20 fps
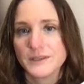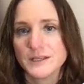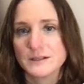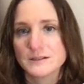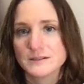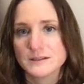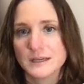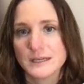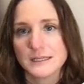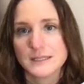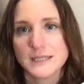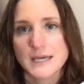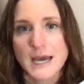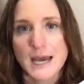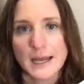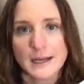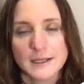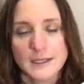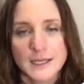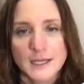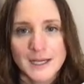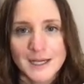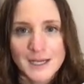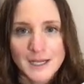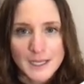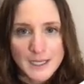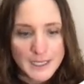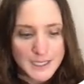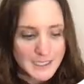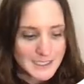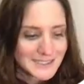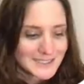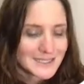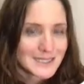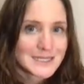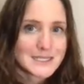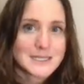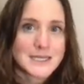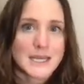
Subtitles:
things like that. It's a